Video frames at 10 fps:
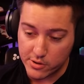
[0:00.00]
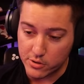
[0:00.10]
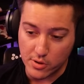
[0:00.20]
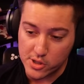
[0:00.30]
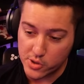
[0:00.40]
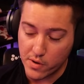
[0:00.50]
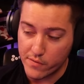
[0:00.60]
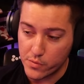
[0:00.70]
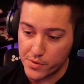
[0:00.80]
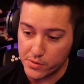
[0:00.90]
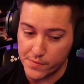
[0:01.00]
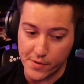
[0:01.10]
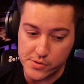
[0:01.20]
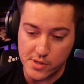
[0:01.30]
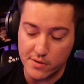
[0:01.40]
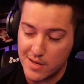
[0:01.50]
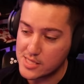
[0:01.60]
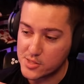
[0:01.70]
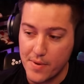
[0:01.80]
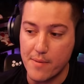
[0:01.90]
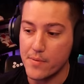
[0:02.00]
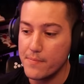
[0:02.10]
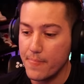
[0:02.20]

or crusher whatever you build when those get online spam them